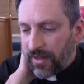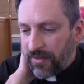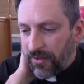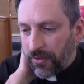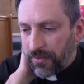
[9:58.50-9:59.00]

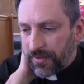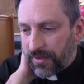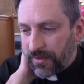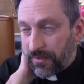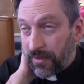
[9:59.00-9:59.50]
so
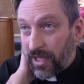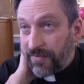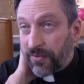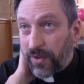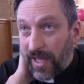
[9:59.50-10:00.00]

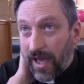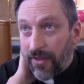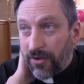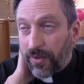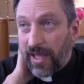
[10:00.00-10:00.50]
even if we
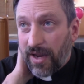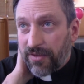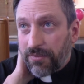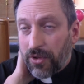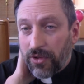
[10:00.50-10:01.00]
gather, we can't
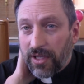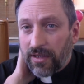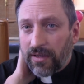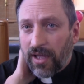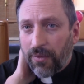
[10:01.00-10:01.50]
have
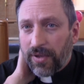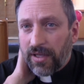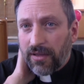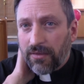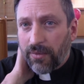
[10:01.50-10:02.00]
communion, and
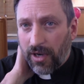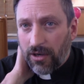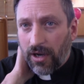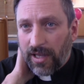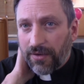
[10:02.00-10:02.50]
we are
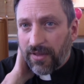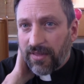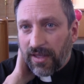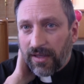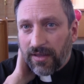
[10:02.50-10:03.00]
not allowed to
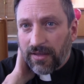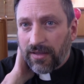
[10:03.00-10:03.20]
sing.